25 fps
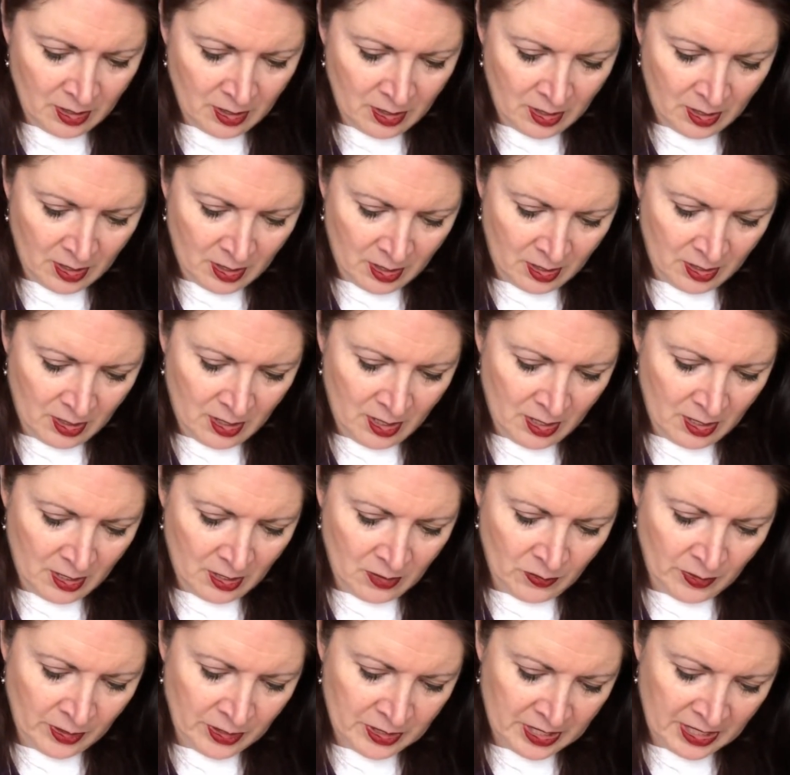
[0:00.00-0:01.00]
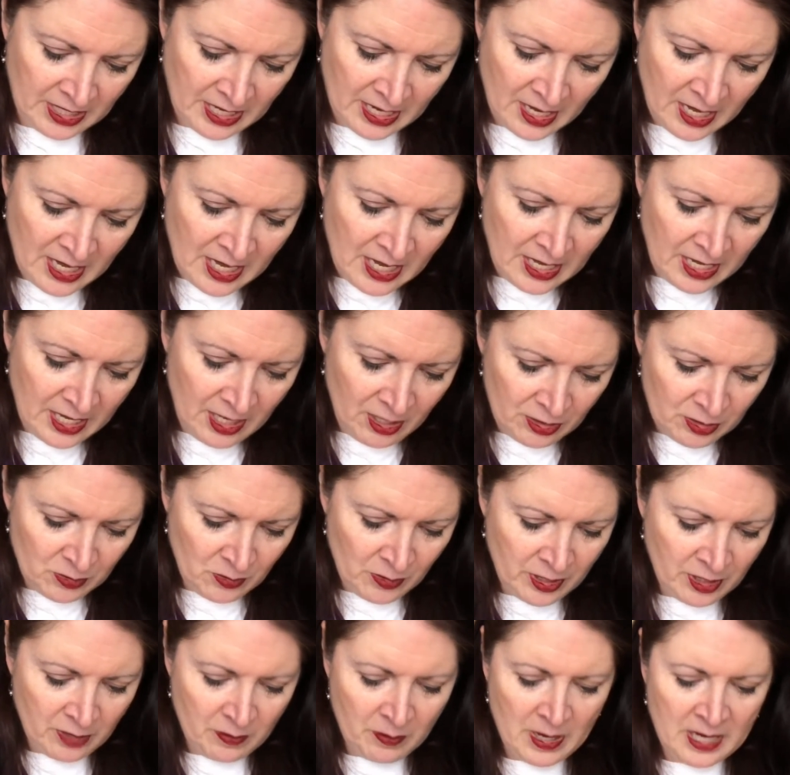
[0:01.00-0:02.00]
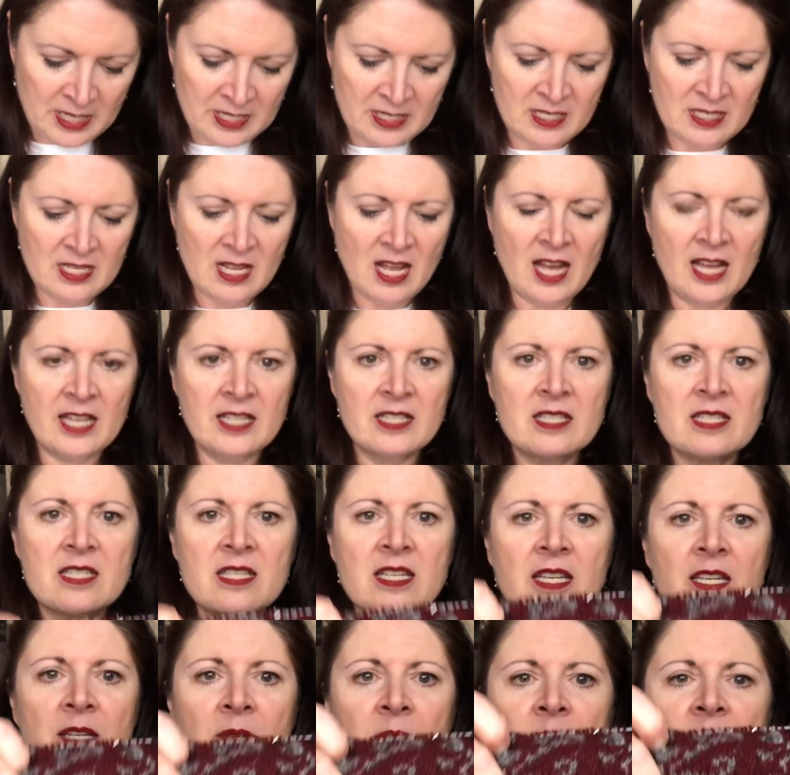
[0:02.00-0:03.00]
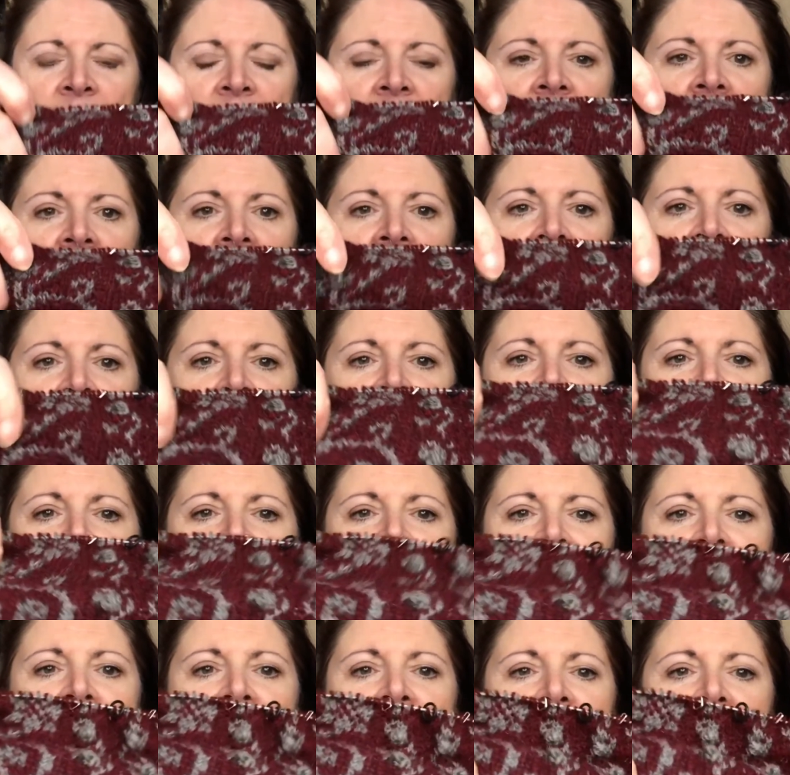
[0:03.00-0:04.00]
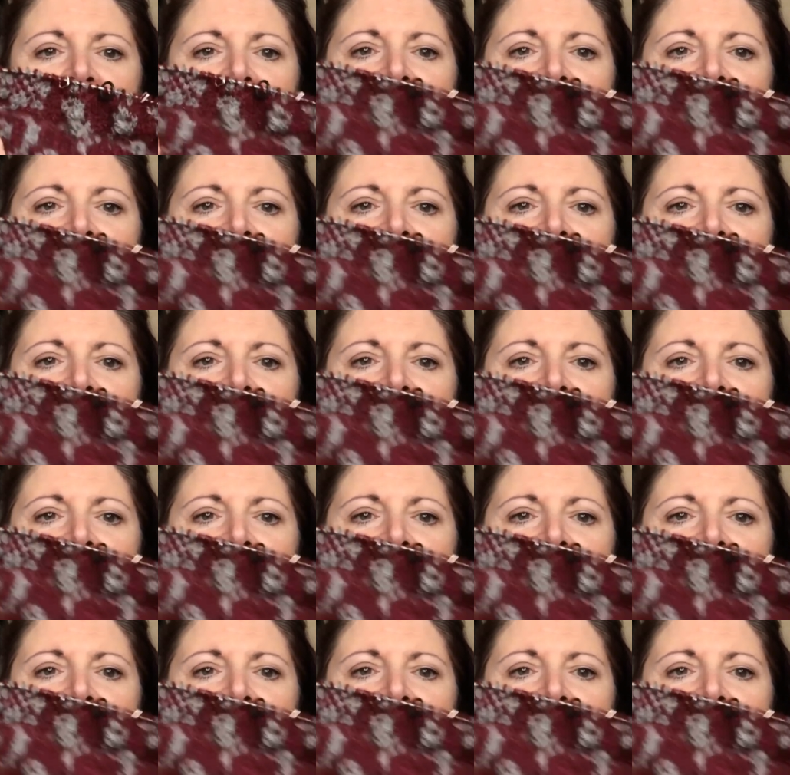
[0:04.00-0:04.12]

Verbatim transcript: yada, yada, yada. Where's, yeah, here's one of my side seams and you can